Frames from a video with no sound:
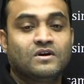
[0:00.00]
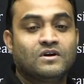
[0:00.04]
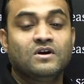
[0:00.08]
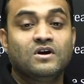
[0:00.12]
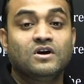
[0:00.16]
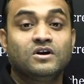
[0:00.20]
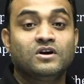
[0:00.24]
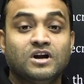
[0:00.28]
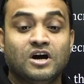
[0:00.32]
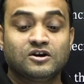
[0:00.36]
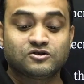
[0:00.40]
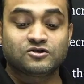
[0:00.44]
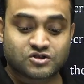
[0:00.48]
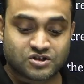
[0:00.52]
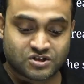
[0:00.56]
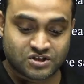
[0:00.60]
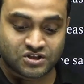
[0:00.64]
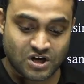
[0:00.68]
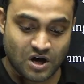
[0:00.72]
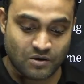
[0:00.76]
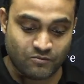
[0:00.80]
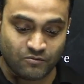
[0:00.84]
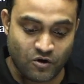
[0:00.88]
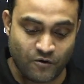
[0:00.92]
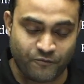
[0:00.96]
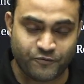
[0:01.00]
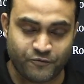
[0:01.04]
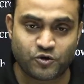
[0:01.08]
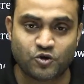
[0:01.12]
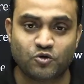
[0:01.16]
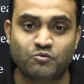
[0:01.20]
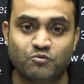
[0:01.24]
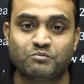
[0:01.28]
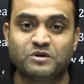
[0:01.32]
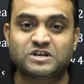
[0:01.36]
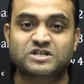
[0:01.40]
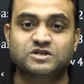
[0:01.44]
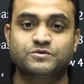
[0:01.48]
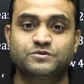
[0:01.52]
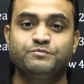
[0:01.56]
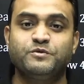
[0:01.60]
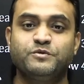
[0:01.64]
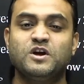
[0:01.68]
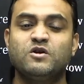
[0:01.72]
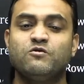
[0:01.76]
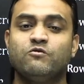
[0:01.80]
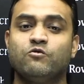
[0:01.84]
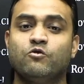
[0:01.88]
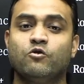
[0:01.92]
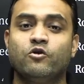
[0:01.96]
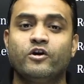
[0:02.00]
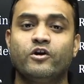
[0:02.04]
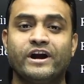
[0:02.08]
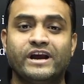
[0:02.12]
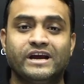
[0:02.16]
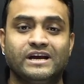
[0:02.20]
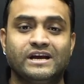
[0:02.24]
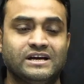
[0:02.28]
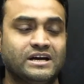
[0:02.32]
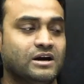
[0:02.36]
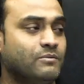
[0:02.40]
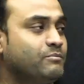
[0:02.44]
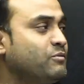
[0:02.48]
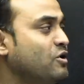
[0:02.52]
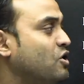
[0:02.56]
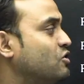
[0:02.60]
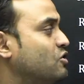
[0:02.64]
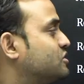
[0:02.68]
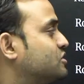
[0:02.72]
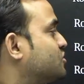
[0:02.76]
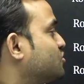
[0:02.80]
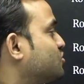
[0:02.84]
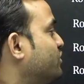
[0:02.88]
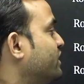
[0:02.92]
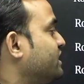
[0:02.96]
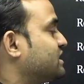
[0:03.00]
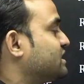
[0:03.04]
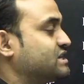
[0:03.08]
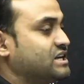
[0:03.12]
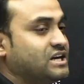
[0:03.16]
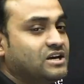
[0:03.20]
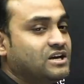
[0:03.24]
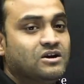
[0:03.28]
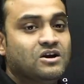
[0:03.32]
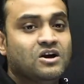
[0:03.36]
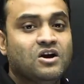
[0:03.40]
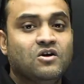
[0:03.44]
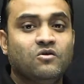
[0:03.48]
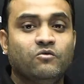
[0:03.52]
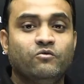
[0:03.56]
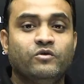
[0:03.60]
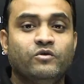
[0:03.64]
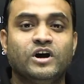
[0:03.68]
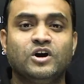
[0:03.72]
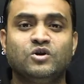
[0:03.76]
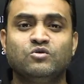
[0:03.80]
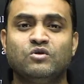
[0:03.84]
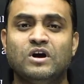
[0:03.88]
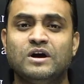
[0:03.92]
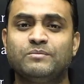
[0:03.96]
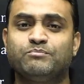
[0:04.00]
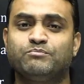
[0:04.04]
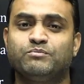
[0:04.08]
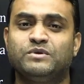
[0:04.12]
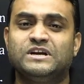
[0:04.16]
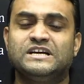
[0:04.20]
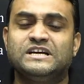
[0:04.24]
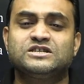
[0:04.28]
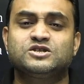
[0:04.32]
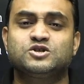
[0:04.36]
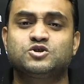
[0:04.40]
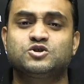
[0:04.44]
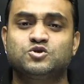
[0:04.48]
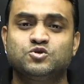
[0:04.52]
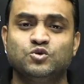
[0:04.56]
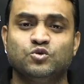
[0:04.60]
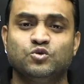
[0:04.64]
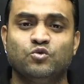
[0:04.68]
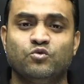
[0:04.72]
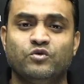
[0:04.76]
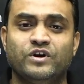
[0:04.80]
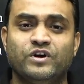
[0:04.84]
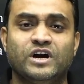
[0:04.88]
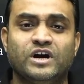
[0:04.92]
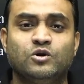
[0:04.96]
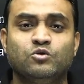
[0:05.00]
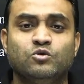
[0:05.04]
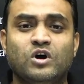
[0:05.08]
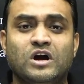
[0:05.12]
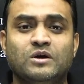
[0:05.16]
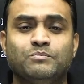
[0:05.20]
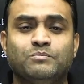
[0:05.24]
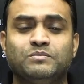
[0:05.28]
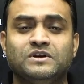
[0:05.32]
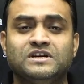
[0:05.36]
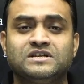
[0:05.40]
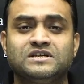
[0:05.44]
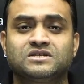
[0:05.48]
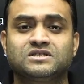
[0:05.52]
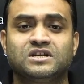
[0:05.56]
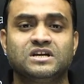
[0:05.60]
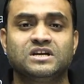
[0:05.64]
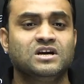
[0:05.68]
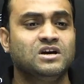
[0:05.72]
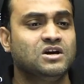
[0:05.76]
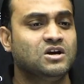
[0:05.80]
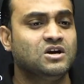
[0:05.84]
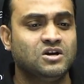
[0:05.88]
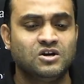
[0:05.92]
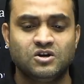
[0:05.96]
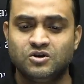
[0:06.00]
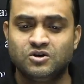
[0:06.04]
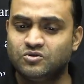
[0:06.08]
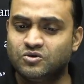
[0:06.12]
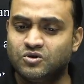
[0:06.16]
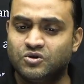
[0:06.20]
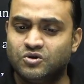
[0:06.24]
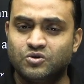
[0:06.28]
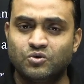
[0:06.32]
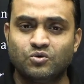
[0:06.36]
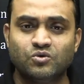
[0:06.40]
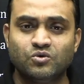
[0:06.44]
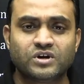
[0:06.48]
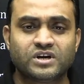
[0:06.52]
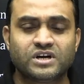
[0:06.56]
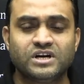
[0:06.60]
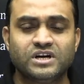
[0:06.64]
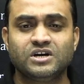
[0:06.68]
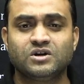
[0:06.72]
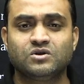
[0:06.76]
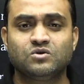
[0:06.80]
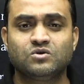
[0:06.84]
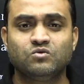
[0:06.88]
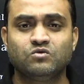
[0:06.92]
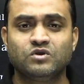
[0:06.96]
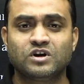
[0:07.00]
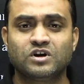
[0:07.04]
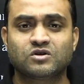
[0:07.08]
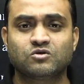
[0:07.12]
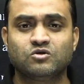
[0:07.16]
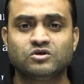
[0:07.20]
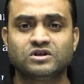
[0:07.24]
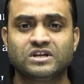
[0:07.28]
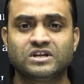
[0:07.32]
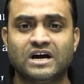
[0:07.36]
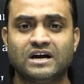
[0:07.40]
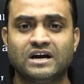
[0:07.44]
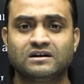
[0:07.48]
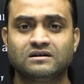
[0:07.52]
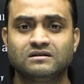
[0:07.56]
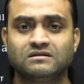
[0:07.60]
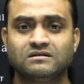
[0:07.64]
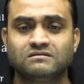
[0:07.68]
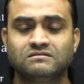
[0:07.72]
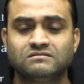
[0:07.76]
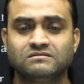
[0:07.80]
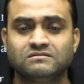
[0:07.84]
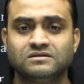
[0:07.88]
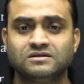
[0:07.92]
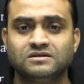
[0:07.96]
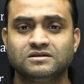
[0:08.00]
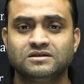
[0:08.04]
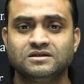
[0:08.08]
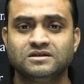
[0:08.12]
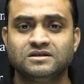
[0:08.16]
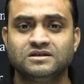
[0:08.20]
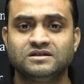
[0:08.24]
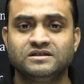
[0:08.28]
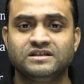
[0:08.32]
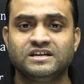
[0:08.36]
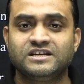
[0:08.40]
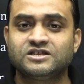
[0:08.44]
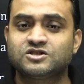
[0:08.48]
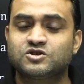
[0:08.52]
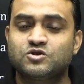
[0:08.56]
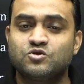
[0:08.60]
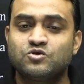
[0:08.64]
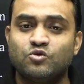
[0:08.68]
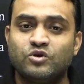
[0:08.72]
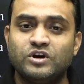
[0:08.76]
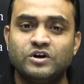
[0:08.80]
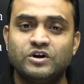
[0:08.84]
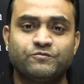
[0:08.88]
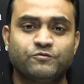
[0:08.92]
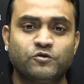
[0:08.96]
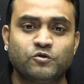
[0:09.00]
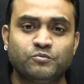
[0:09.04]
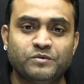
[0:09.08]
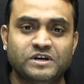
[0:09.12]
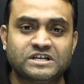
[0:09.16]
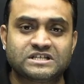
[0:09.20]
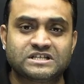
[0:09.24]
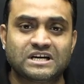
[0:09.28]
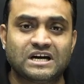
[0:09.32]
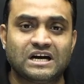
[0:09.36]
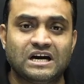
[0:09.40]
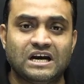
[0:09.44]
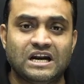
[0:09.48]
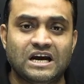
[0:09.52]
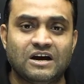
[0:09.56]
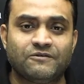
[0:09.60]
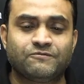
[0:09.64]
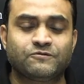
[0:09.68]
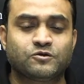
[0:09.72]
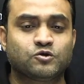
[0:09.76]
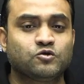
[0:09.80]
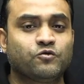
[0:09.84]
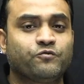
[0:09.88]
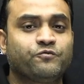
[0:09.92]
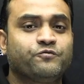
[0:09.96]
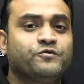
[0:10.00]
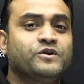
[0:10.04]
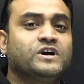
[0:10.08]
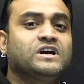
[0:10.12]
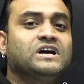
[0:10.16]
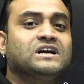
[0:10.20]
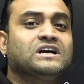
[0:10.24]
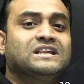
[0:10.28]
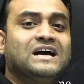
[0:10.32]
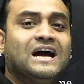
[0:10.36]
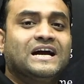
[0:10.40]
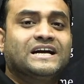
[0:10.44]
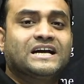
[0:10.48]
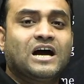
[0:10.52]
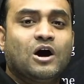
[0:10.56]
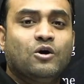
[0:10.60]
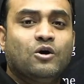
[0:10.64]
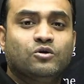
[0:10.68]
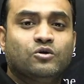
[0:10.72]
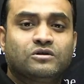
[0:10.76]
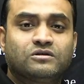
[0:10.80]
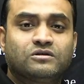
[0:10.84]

Now some of you must be worrying about two and three. Where do I place two? Where do I place three? You don't need to work on that. There is no information left to figure that out.